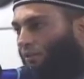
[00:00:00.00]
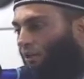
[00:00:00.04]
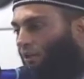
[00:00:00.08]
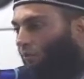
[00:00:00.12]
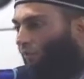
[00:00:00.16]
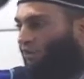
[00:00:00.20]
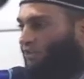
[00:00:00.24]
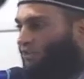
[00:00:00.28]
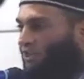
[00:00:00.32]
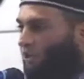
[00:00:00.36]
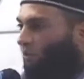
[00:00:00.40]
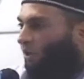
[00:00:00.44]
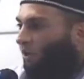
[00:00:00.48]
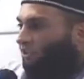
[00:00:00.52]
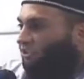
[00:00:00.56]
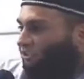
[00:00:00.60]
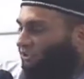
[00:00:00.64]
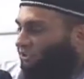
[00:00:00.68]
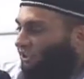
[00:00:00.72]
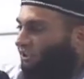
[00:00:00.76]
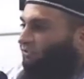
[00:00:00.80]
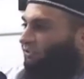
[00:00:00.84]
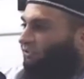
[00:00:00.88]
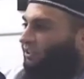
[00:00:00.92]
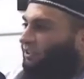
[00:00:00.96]
when you watch
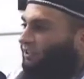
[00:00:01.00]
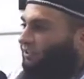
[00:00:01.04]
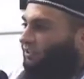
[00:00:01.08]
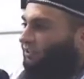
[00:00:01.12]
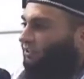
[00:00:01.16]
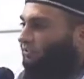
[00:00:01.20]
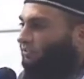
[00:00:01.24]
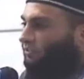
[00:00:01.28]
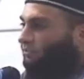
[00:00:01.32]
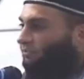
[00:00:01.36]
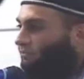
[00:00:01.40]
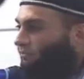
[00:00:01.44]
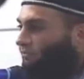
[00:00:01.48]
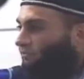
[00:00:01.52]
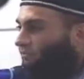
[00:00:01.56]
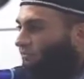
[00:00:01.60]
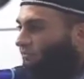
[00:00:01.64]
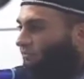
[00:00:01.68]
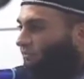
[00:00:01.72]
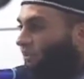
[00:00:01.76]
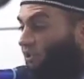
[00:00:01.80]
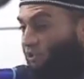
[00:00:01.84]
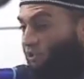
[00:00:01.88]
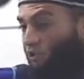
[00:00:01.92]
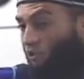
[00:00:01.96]
TV,
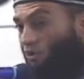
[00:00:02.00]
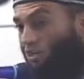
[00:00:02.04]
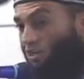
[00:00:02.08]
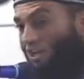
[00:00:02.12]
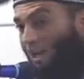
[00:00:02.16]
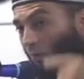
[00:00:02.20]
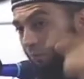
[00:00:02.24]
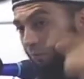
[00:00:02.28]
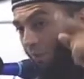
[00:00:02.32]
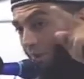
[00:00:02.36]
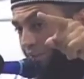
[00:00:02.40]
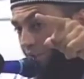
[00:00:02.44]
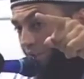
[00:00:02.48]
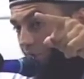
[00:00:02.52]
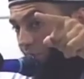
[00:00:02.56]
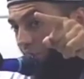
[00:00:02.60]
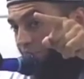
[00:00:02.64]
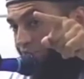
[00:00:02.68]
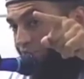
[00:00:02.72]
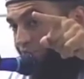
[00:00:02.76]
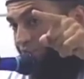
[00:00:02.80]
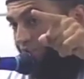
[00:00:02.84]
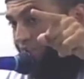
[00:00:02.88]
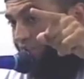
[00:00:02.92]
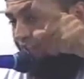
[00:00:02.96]
you know what you're
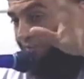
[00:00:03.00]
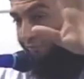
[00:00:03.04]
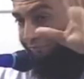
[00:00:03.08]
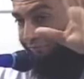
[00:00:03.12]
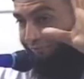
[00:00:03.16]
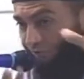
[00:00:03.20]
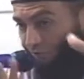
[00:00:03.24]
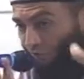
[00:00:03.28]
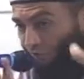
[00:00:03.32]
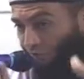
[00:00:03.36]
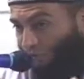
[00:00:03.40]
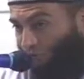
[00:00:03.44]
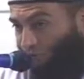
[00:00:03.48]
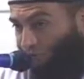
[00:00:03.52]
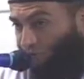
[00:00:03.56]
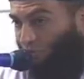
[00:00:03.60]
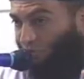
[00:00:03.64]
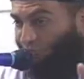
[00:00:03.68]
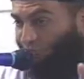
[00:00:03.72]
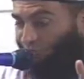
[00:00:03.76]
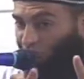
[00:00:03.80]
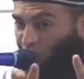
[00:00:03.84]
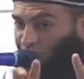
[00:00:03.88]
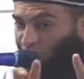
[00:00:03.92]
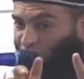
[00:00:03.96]
watching at first. When
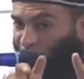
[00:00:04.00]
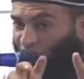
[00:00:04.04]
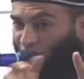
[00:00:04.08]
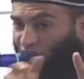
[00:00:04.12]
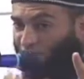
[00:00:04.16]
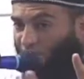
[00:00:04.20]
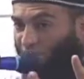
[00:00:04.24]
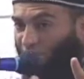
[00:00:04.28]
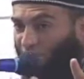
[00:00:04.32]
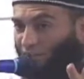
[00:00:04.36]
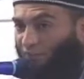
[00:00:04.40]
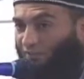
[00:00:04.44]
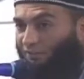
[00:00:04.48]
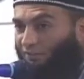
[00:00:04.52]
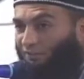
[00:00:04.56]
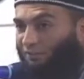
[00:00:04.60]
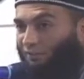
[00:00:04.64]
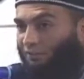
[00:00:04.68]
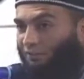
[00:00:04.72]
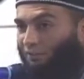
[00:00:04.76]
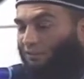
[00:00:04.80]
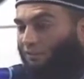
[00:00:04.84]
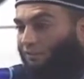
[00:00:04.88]
you first turn it on,